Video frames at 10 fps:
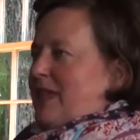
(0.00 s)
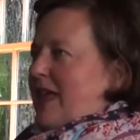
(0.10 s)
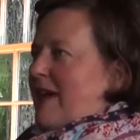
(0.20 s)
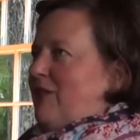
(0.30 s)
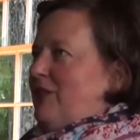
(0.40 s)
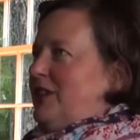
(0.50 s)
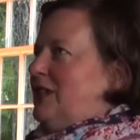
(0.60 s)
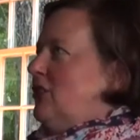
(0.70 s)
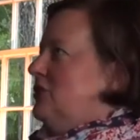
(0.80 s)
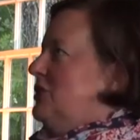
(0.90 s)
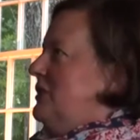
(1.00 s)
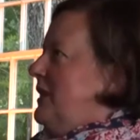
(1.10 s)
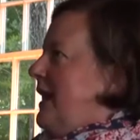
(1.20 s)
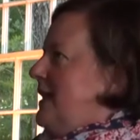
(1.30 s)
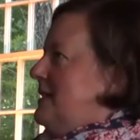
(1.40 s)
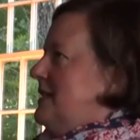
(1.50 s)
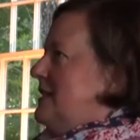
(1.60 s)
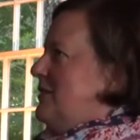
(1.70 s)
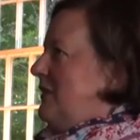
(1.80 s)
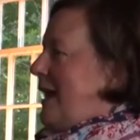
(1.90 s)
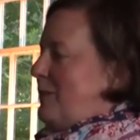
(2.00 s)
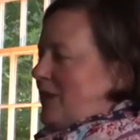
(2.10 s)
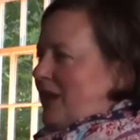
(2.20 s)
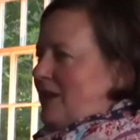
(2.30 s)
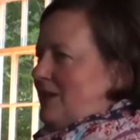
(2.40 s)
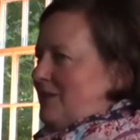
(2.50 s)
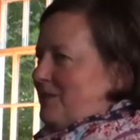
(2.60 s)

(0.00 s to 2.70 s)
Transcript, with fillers: every culture has its flatbread,